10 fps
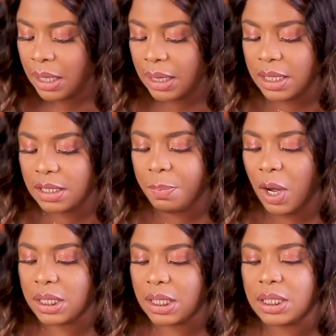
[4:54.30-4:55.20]
This
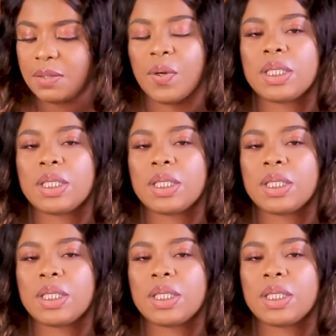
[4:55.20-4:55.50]
box is for